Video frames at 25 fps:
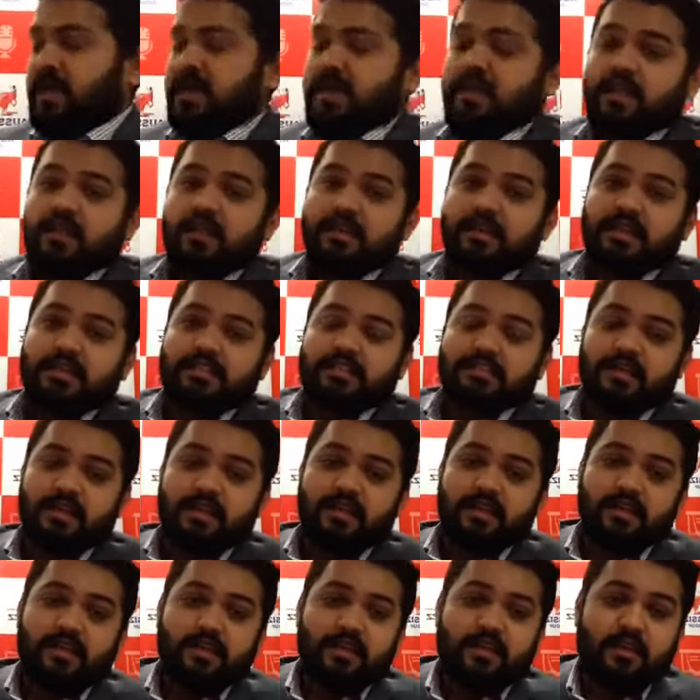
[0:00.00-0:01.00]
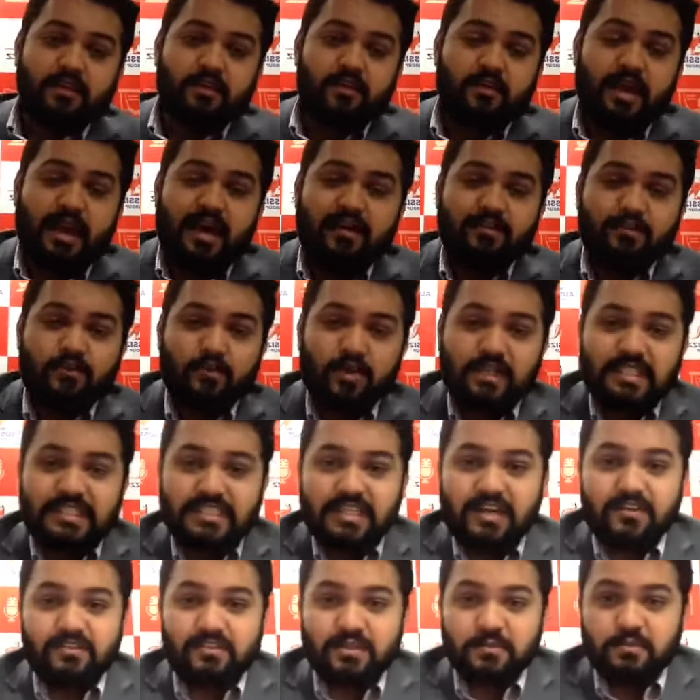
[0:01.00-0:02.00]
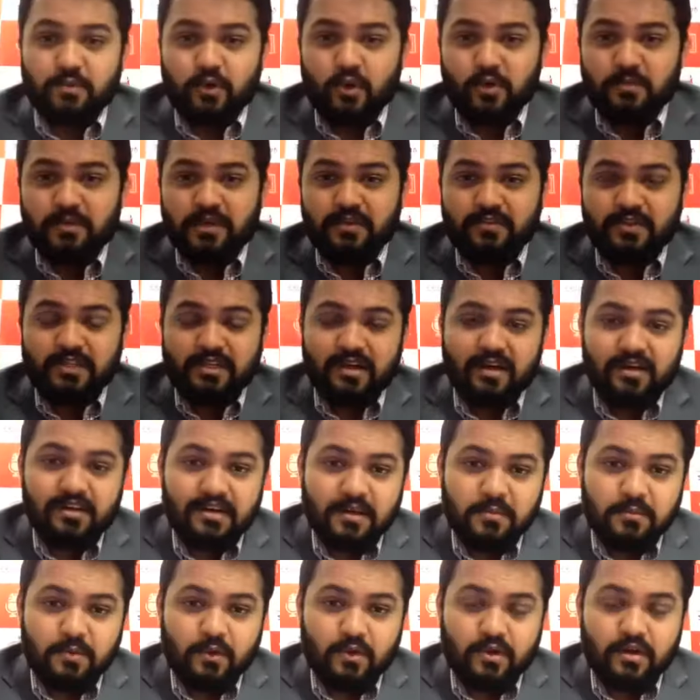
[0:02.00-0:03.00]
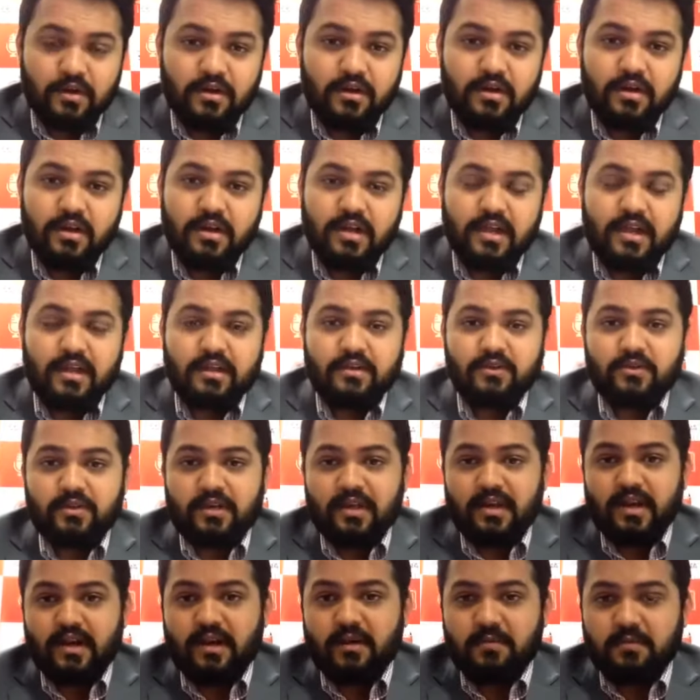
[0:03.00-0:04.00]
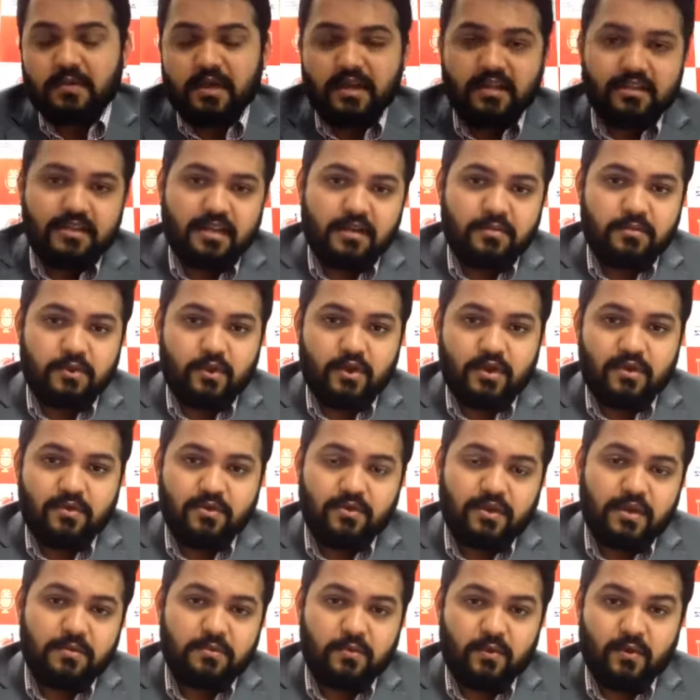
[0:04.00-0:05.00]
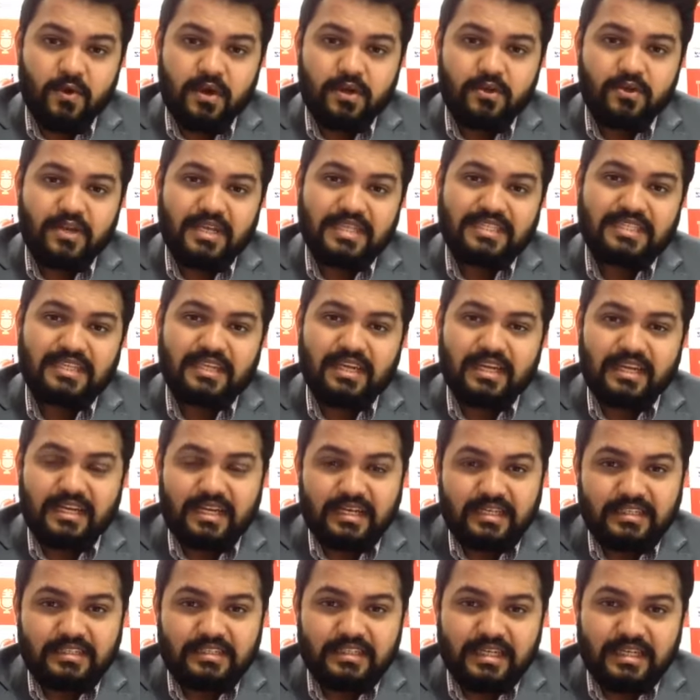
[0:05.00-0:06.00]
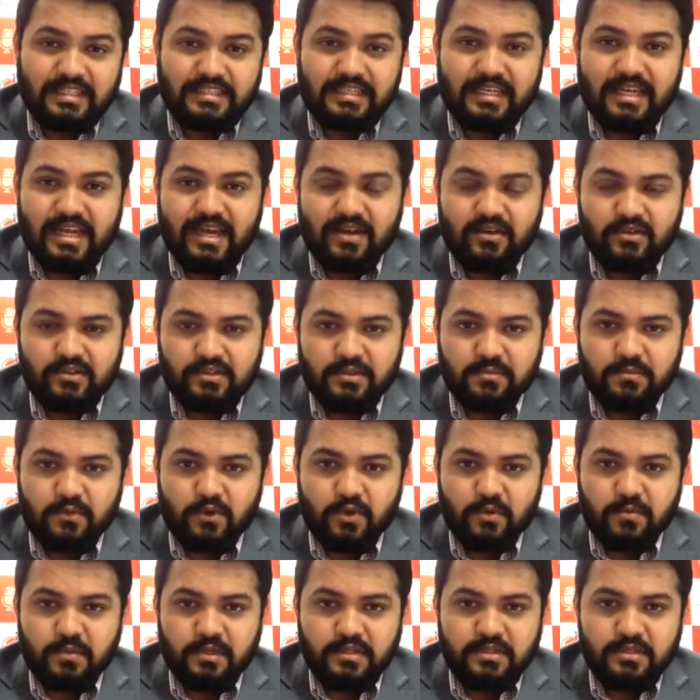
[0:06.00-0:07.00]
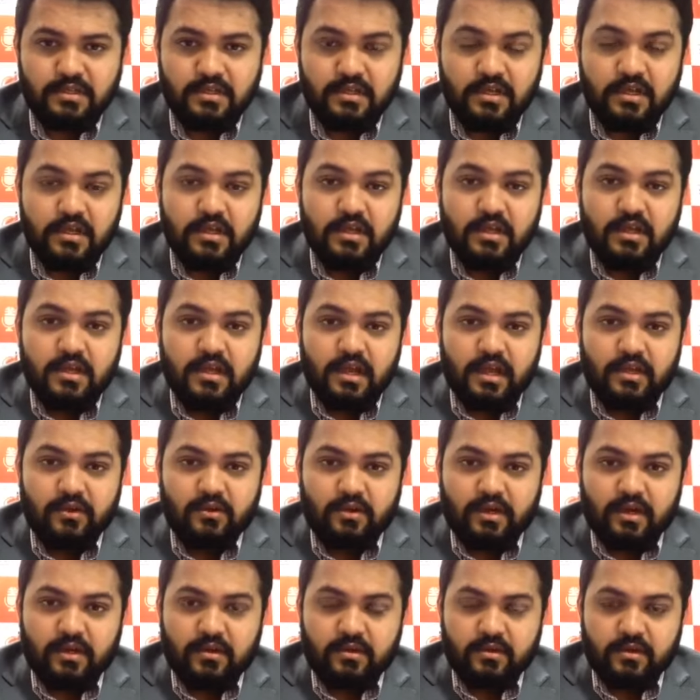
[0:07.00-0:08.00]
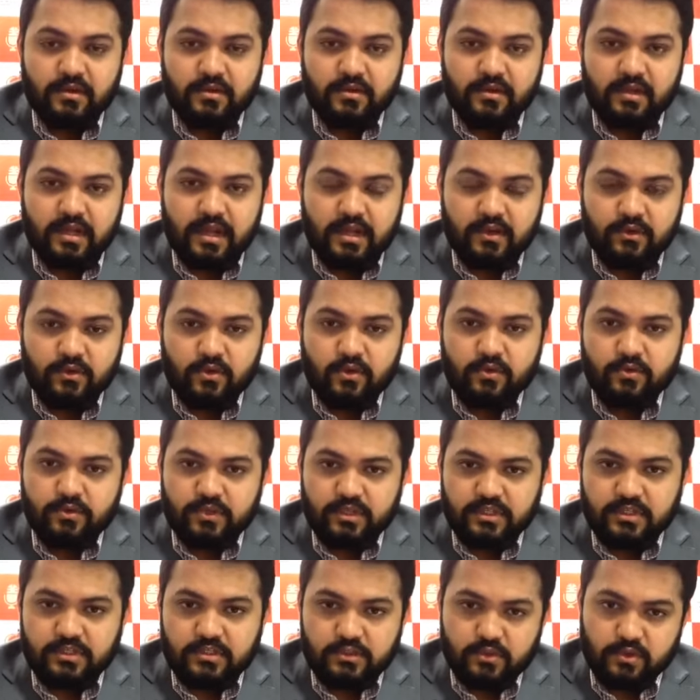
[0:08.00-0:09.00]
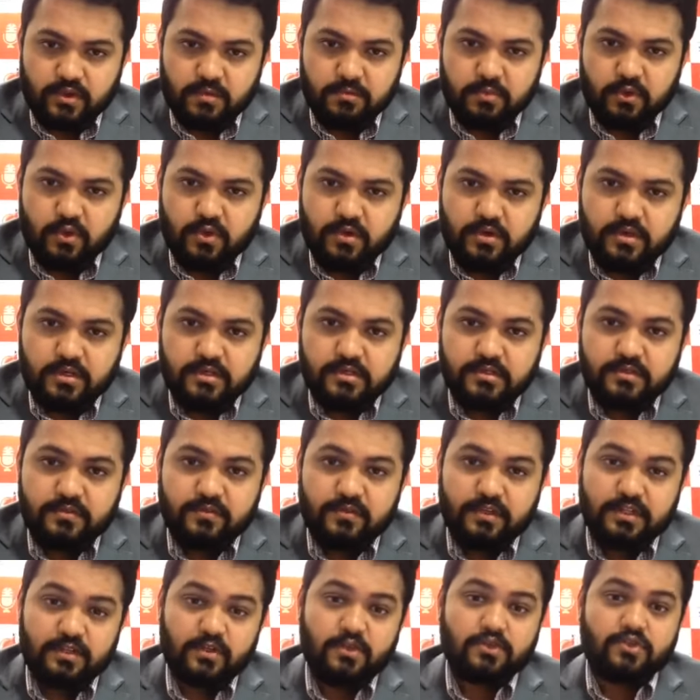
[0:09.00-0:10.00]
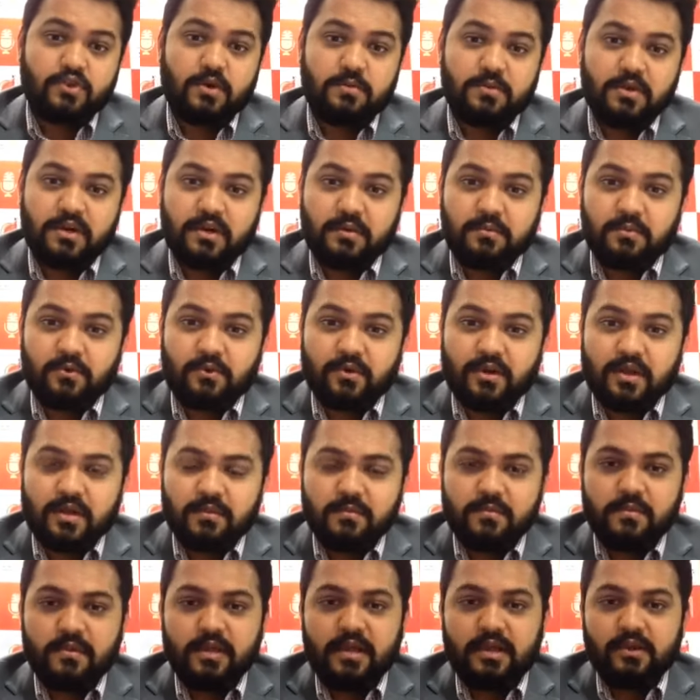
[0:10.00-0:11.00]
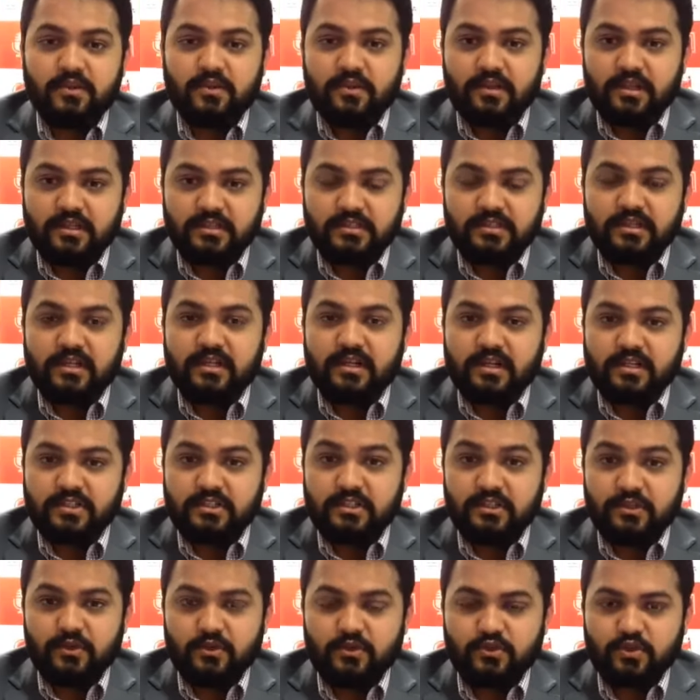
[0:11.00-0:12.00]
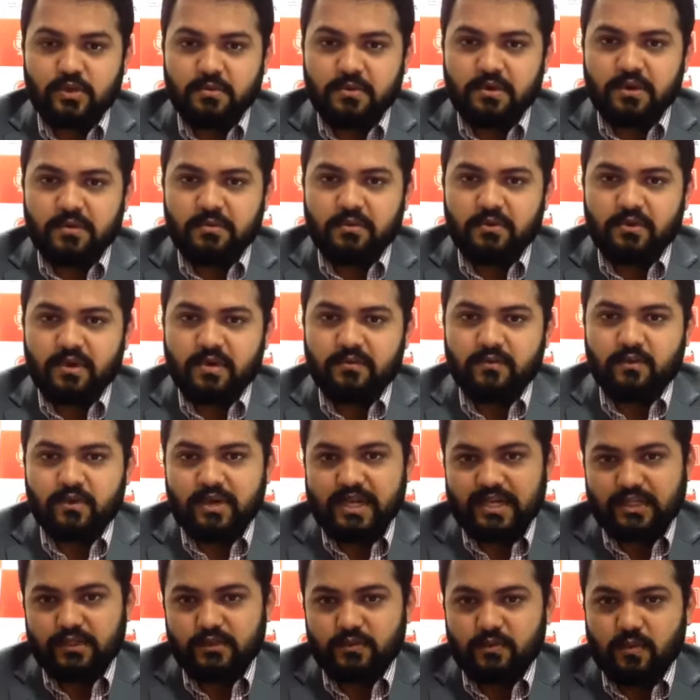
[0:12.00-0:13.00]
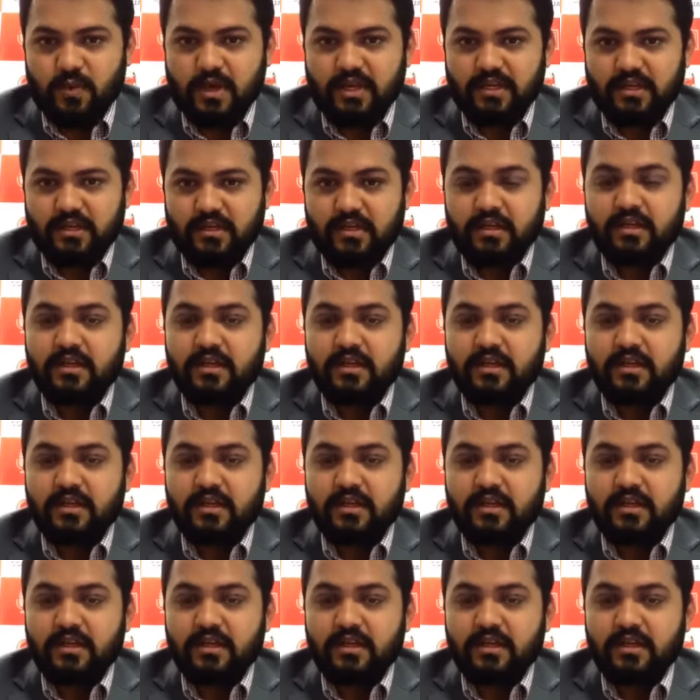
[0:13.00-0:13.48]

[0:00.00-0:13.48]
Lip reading: let's say you have 20 hours employment with current employer, and you can add up another employer who can provide you at least 18 hours employment. And you can enroll these 2 employers with your job ready program, and you can still continue your job ready program for next 1 year.